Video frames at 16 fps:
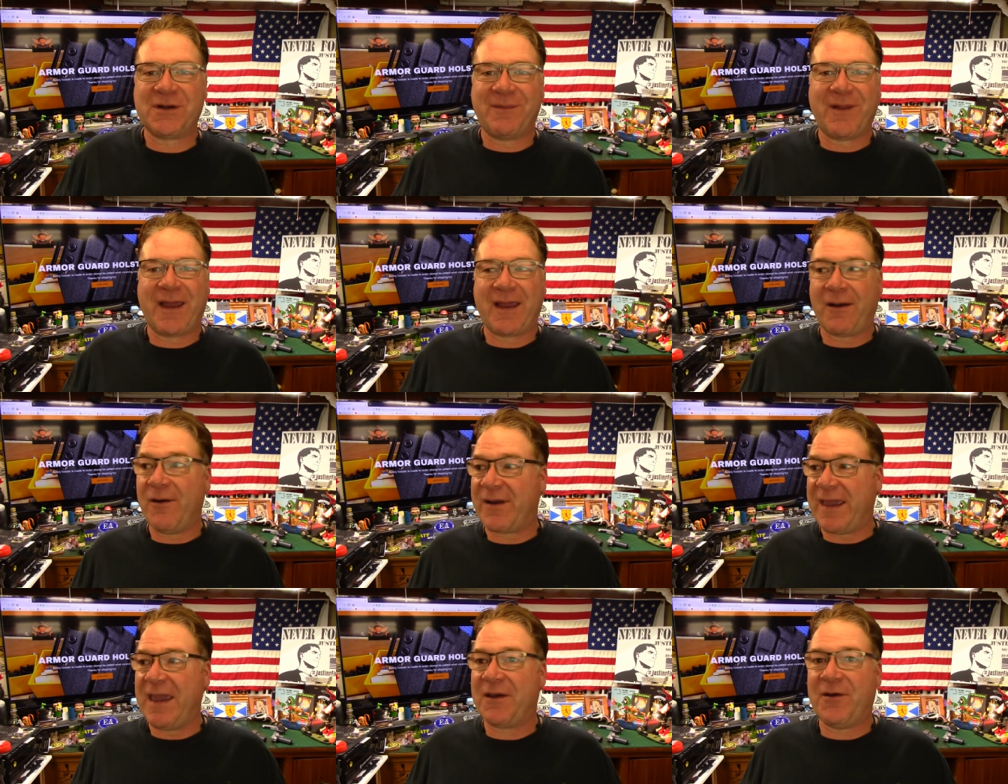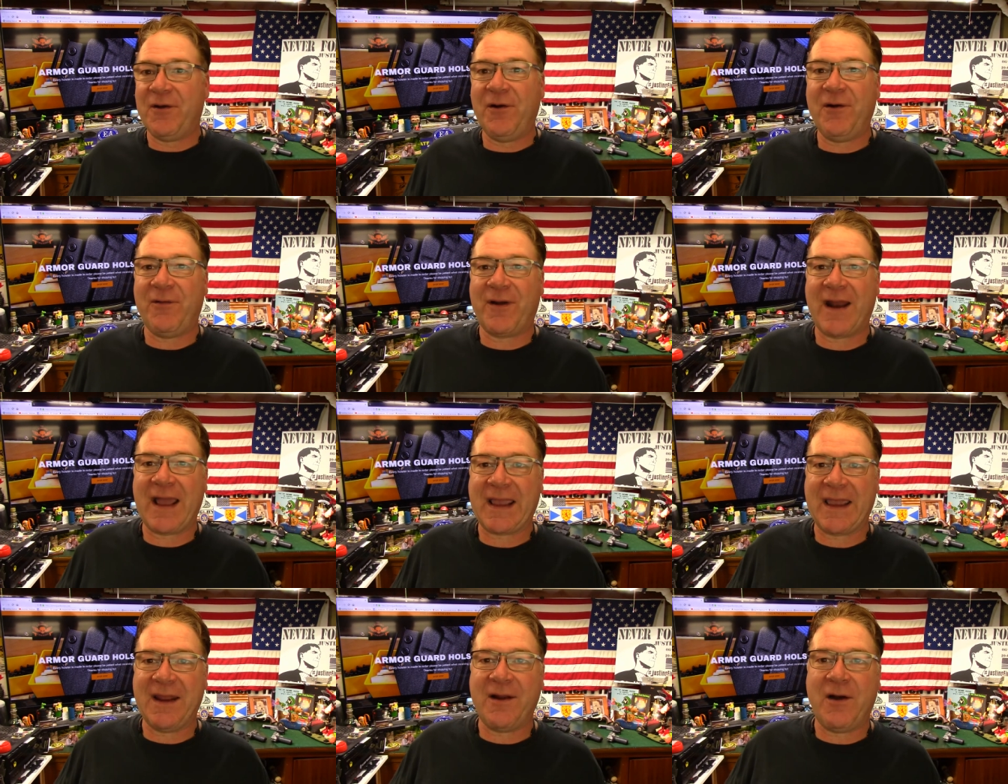And I'm like, "Okay, cool." When
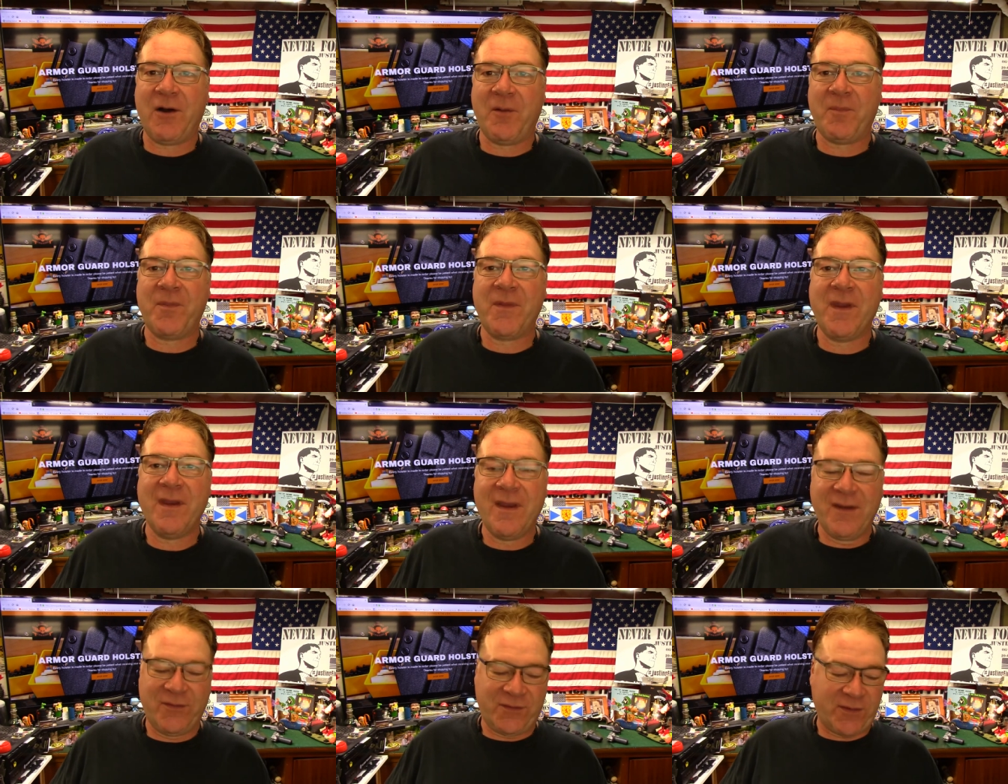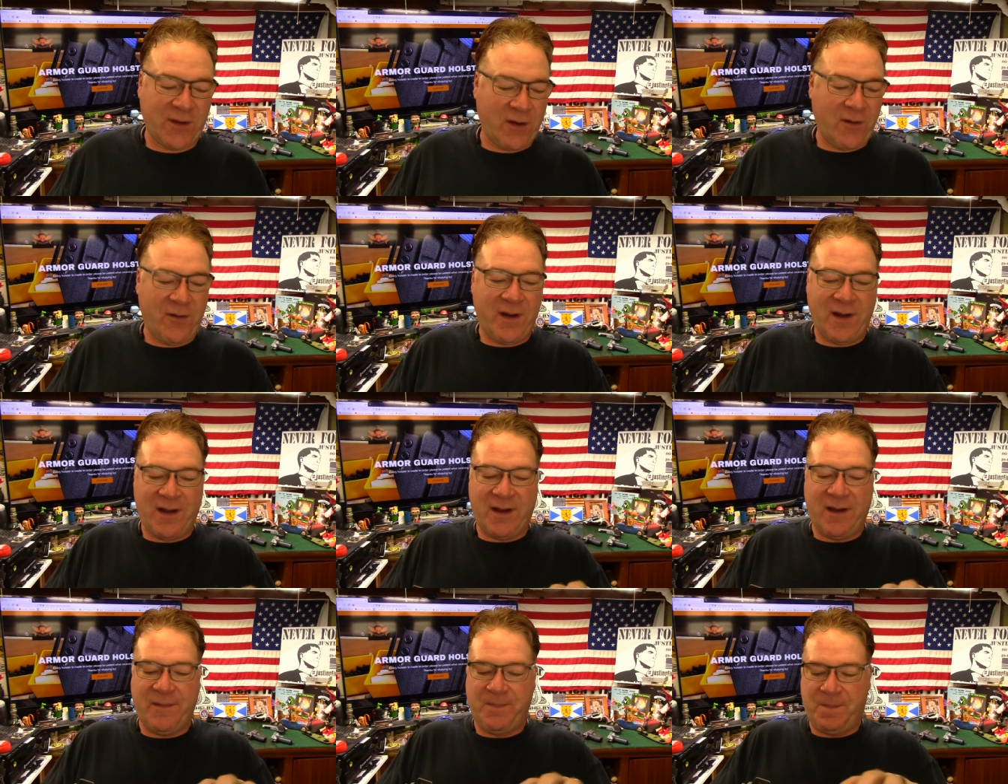I get home, so
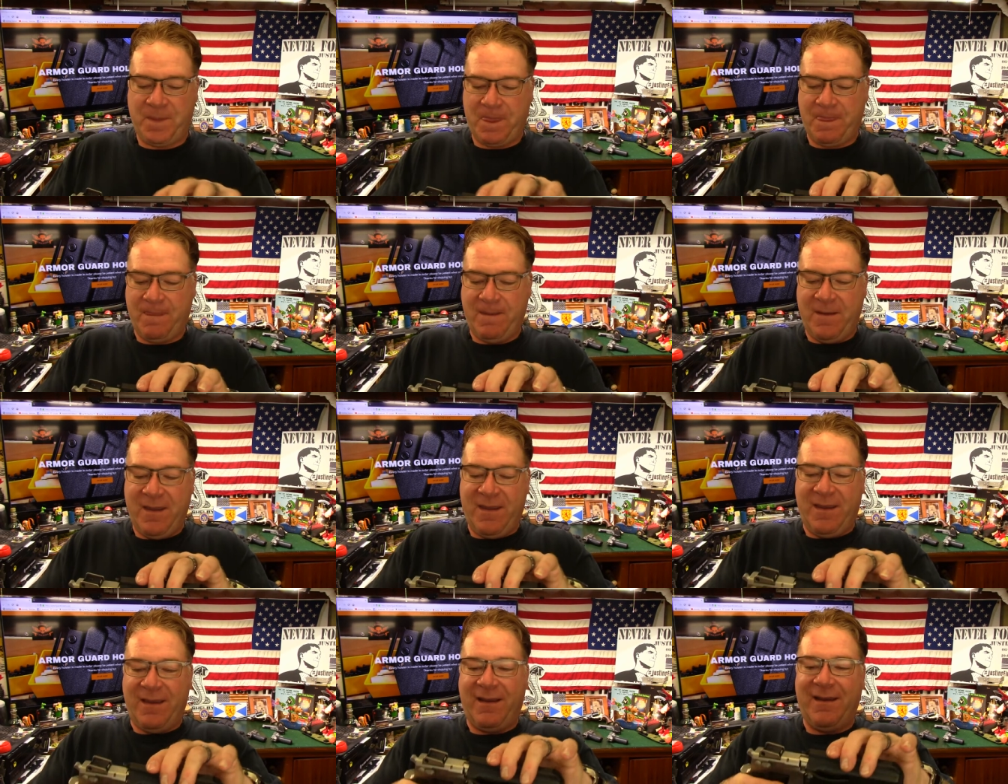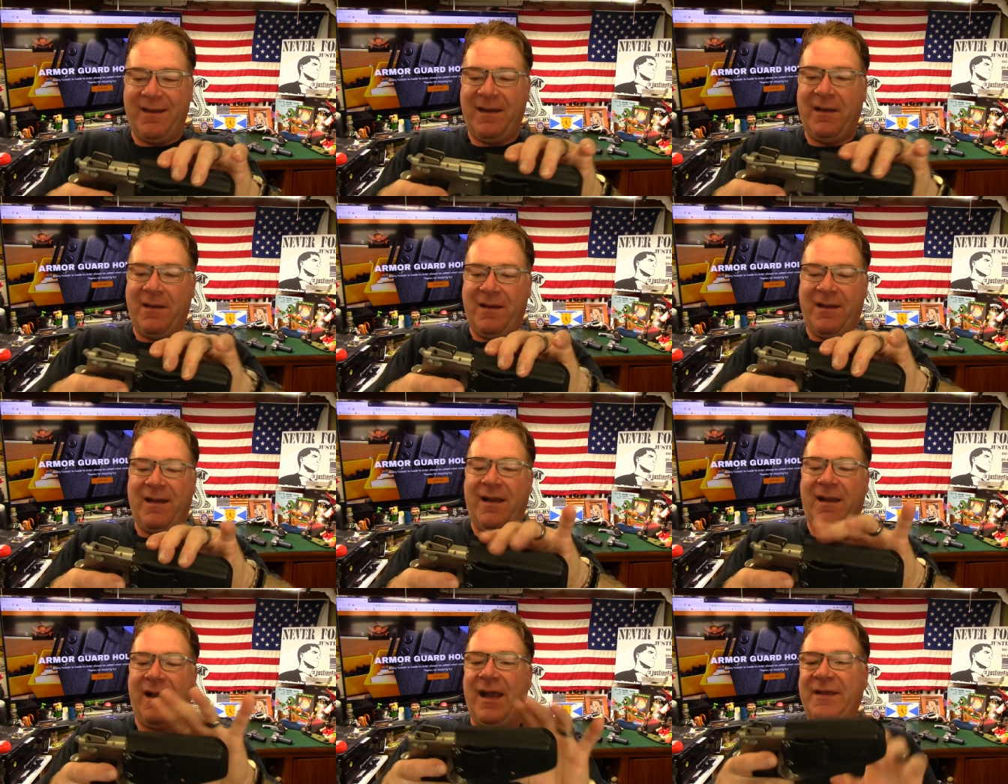um,
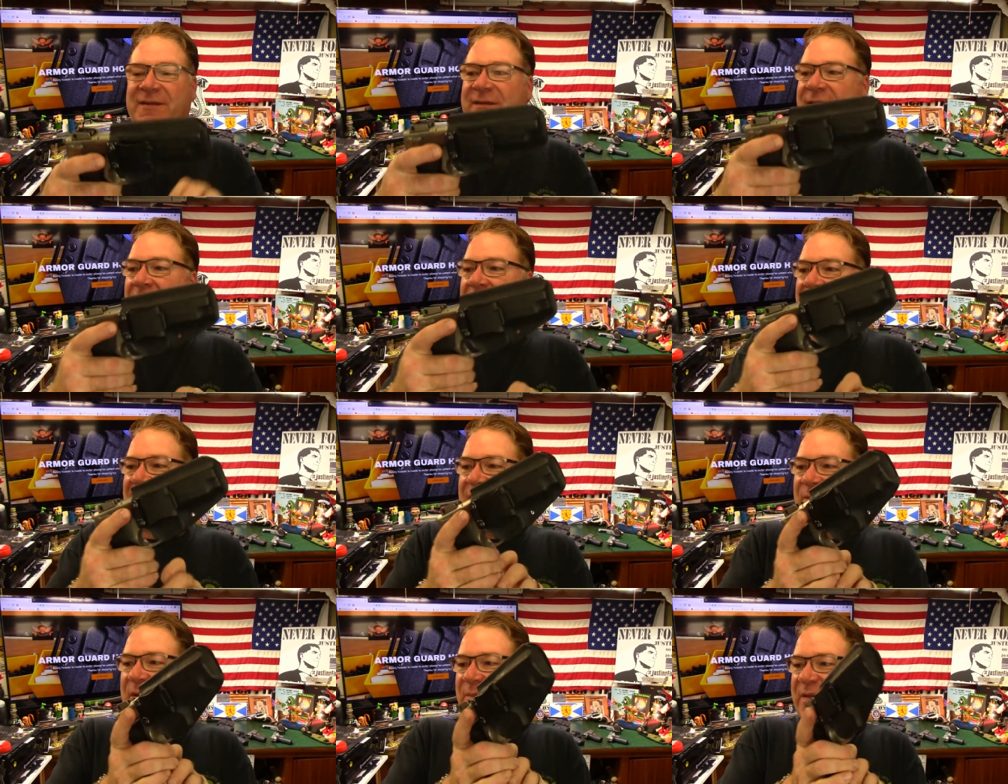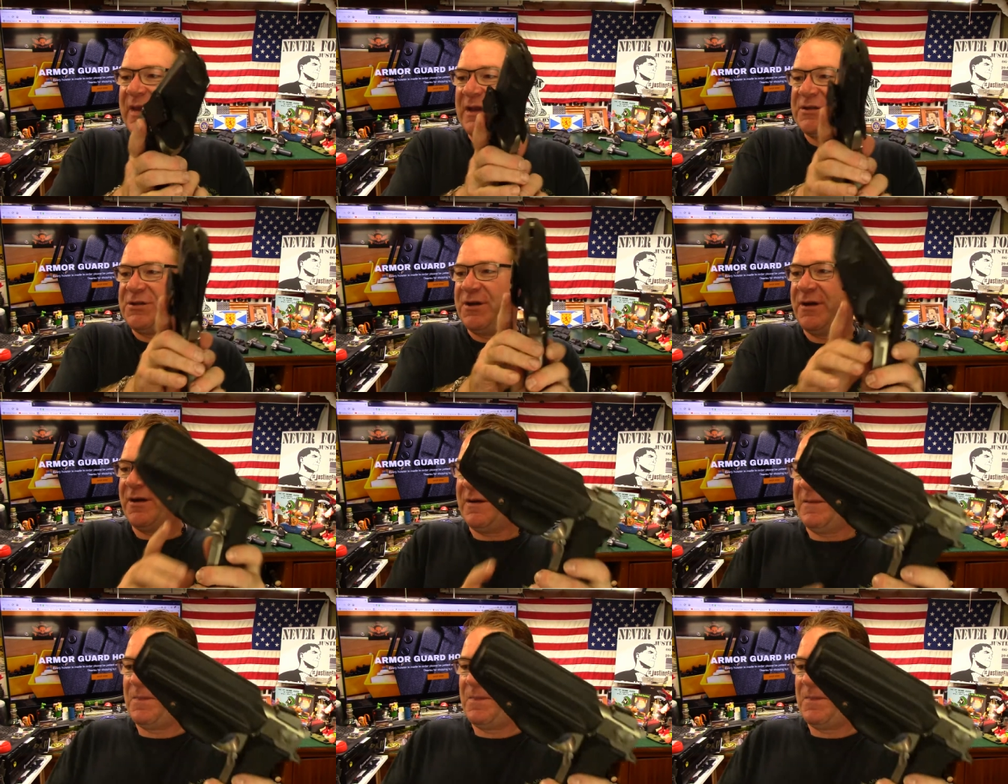I sent him a picture